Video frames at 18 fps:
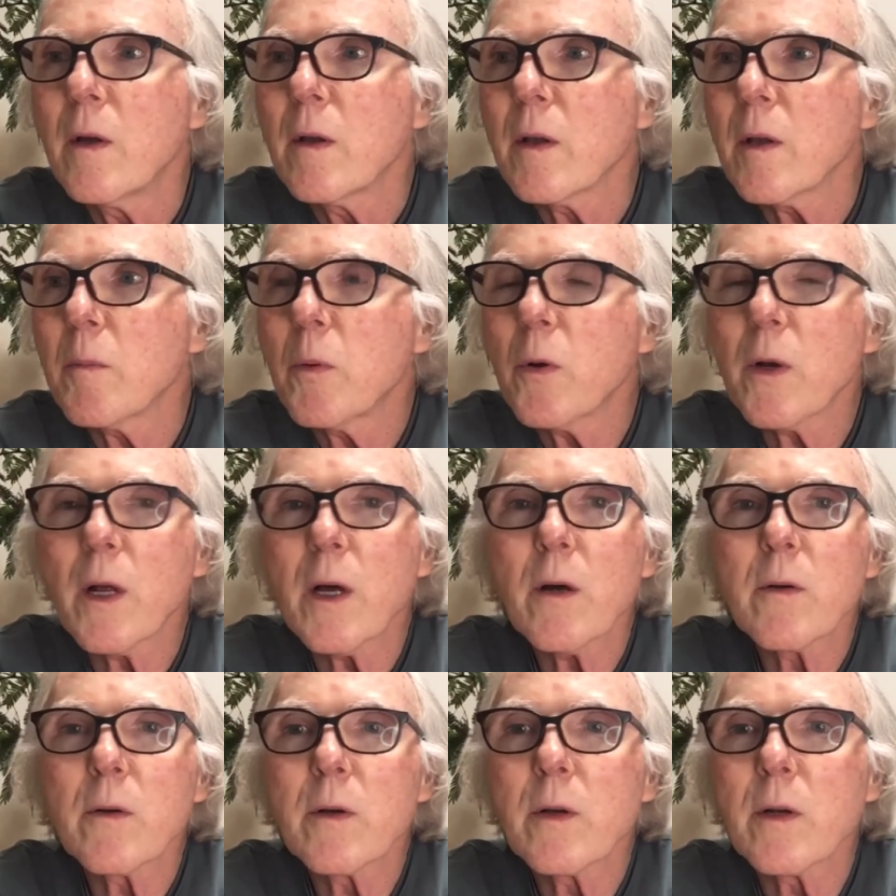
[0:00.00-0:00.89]
They put
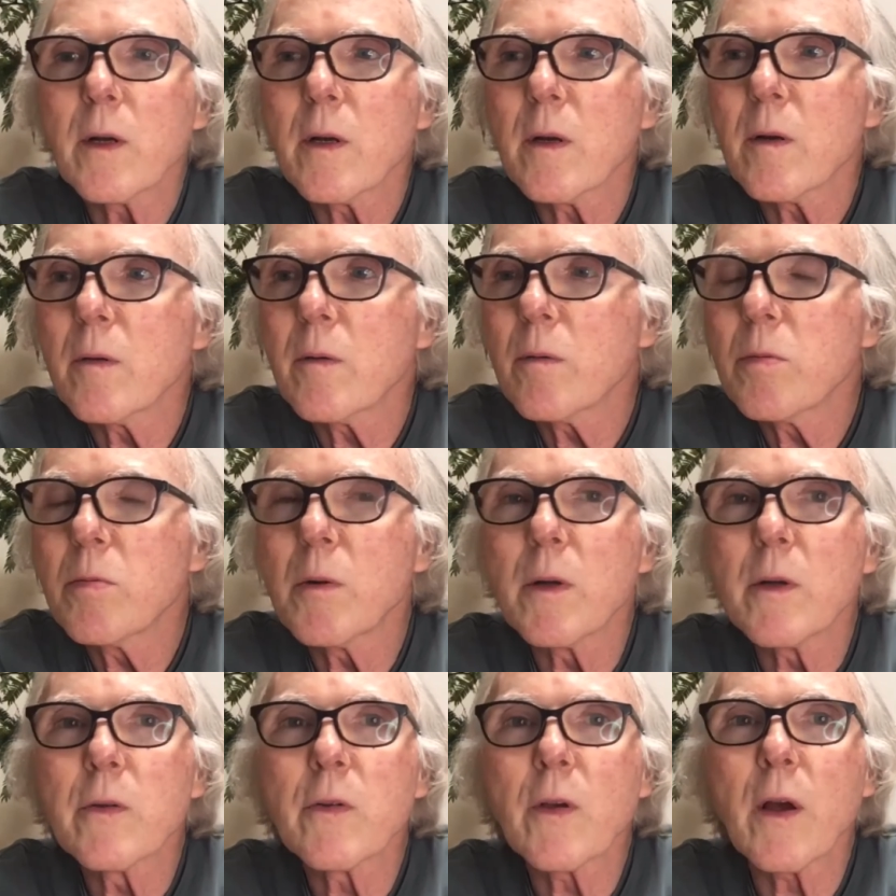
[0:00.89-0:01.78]
out a
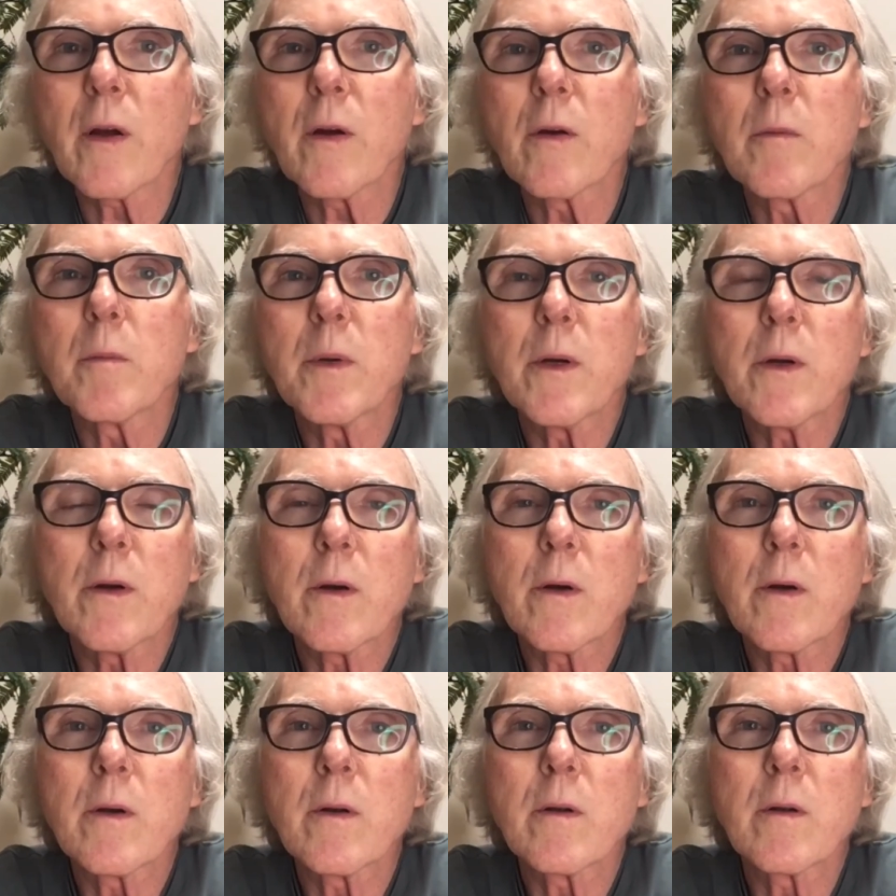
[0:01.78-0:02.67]
soccer
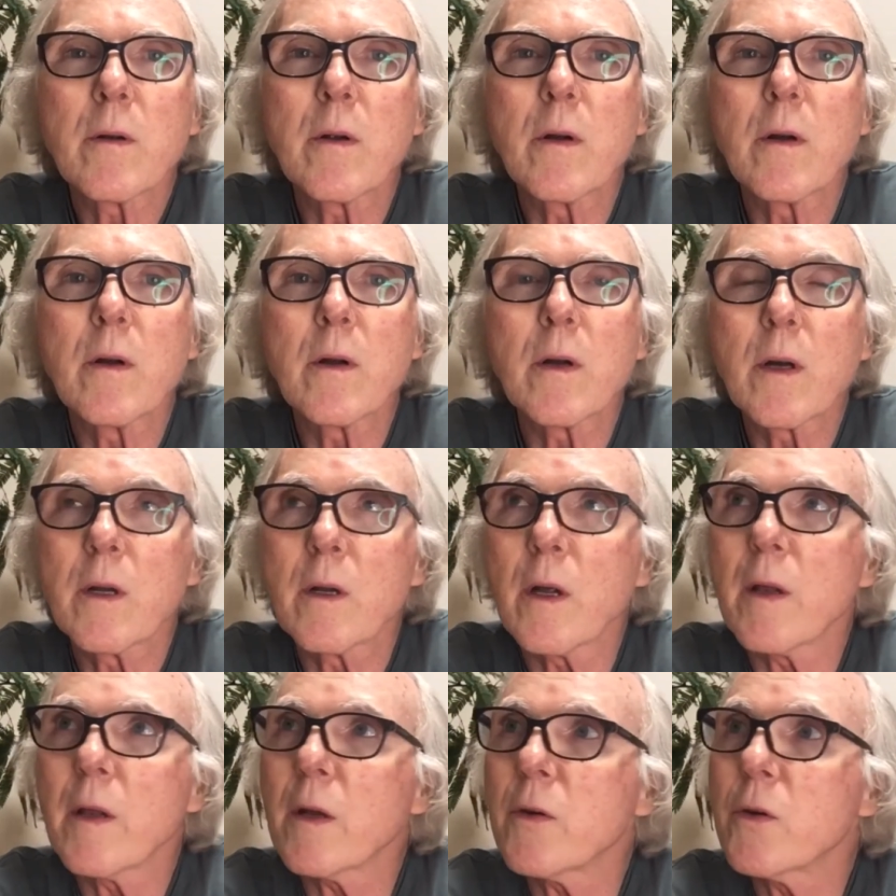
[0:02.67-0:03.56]
beer, I
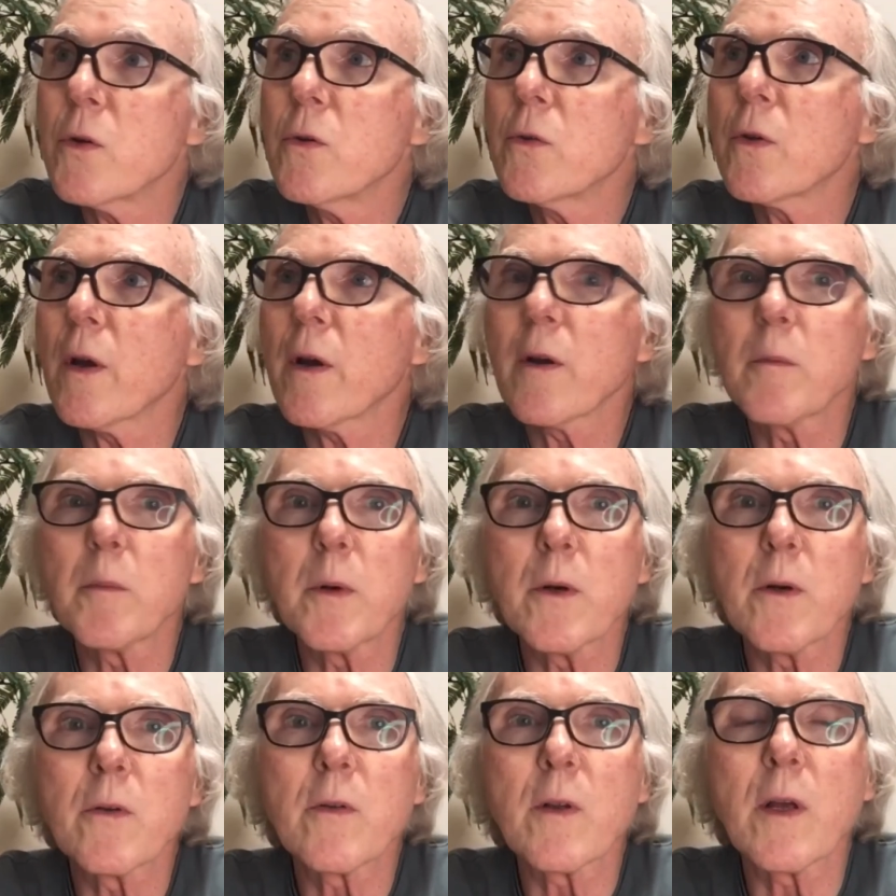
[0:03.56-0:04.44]
think 2 soccer
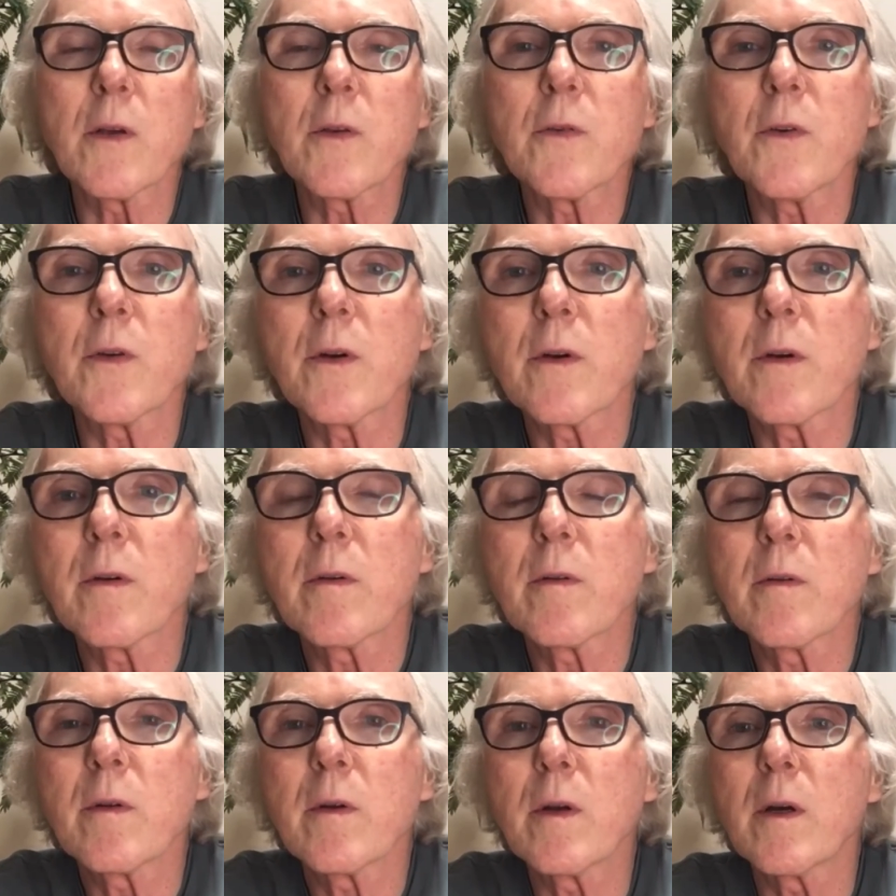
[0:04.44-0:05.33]
beers last year,
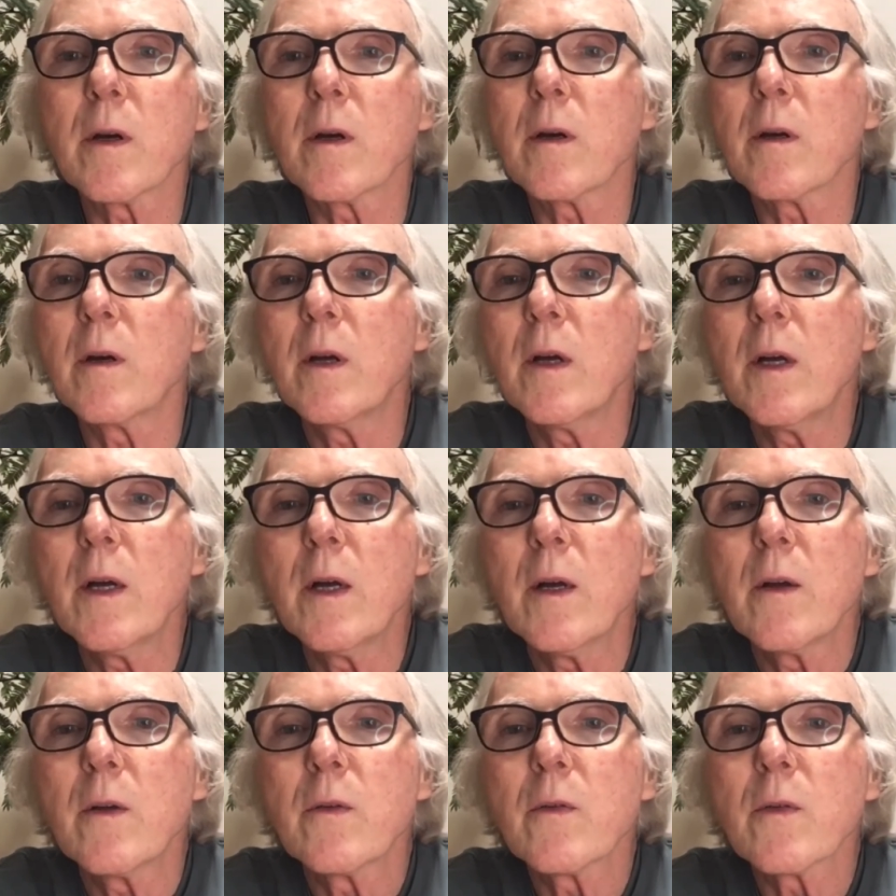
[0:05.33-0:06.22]

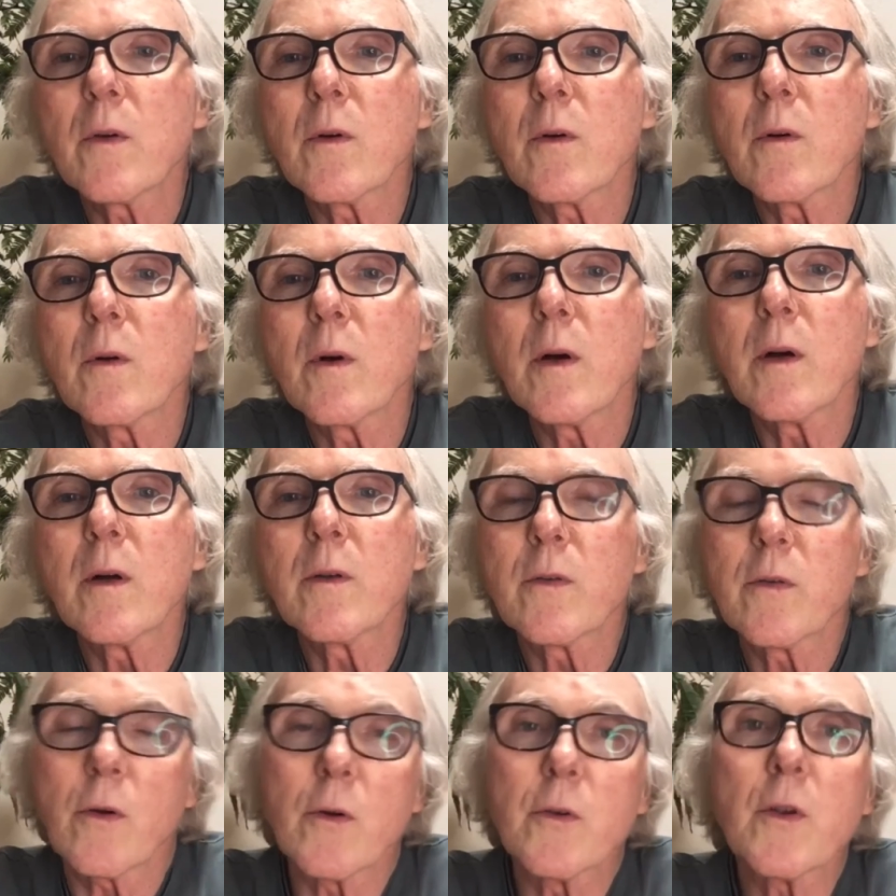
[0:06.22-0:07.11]

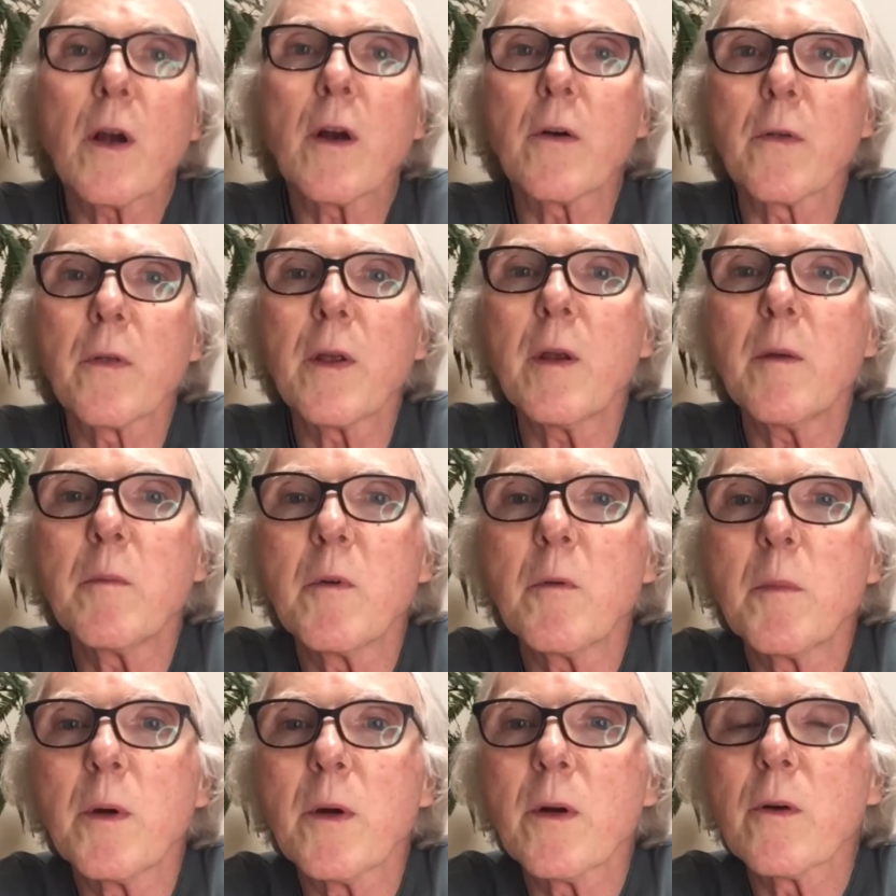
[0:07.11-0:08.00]
or soccer themed
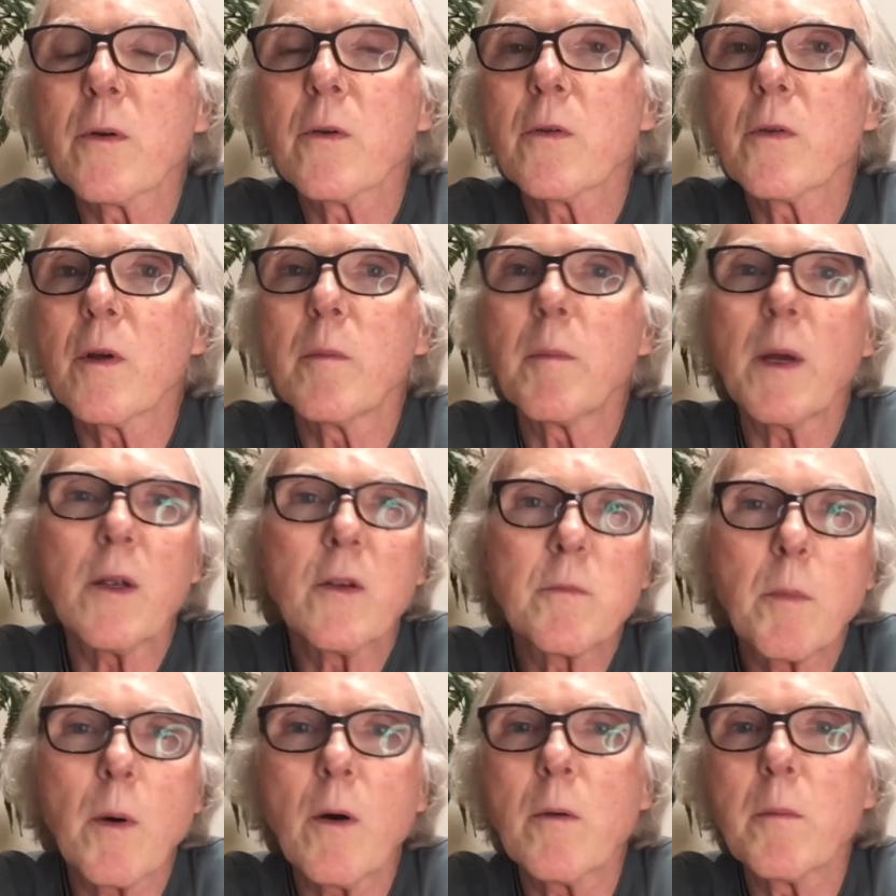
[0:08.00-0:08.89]
beers, a
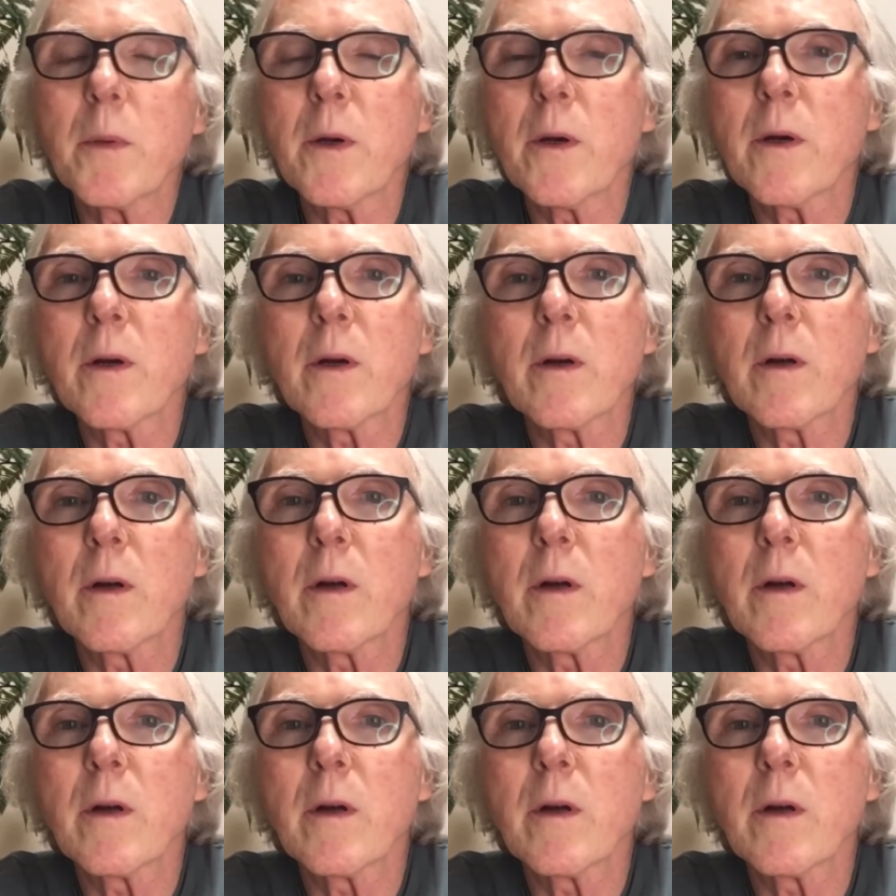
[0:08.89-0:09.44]
baseball beer.